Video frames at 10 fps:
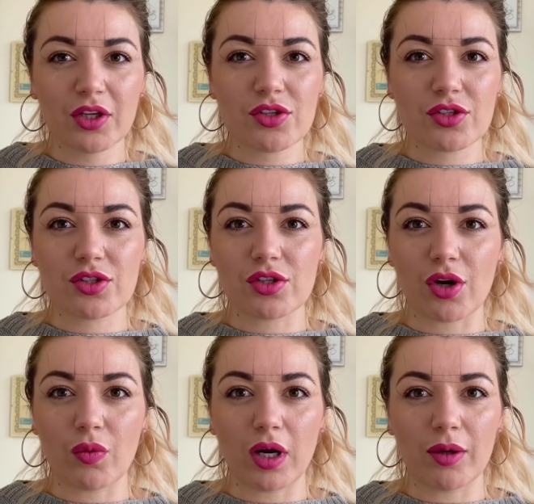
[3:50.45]

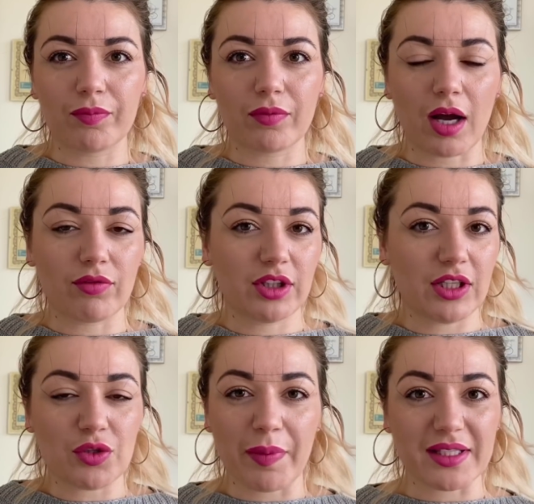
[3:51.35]
so I would
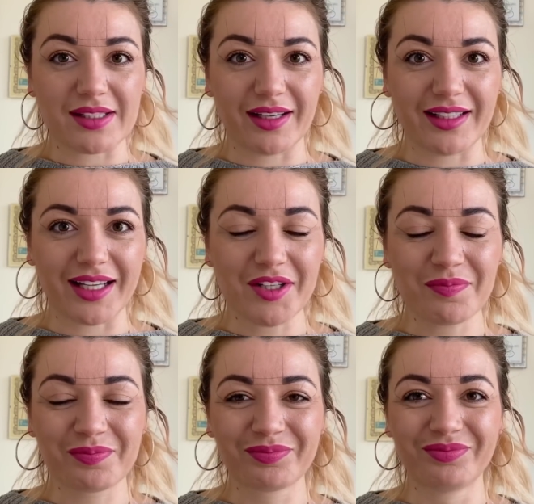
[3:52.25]
need to pencil it in
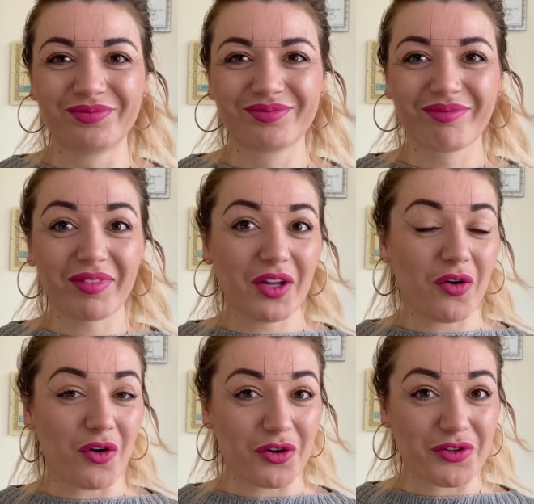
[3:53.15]

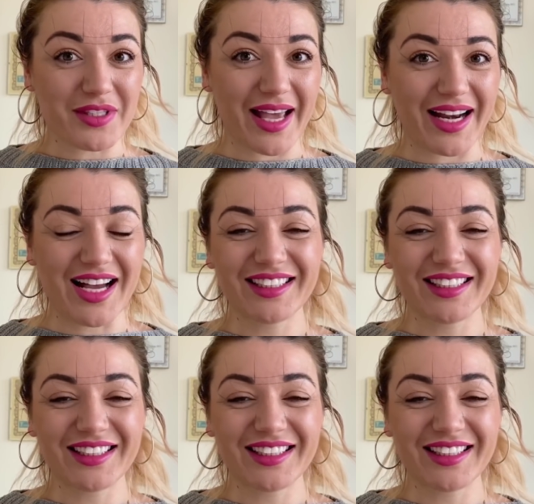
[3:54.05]
or use henna.